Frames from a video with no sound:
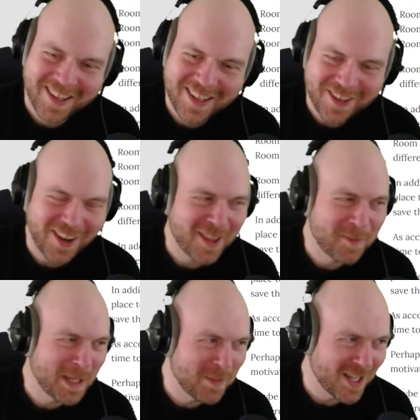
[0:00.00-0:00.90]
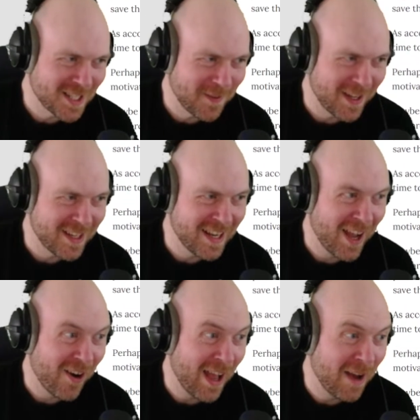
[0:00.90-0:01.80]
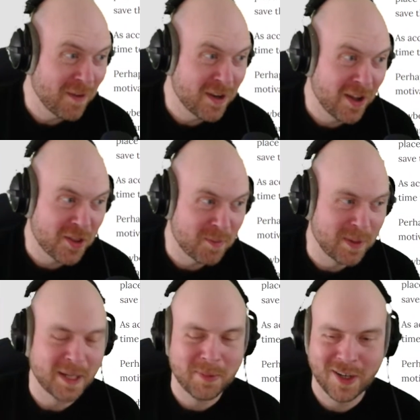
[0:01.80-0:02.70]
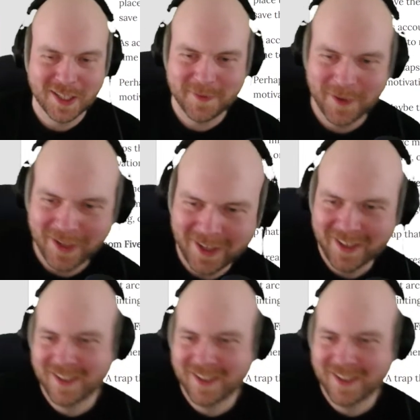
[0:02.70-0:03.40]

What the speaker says: You had the big boss fight. Now have another big boss fight.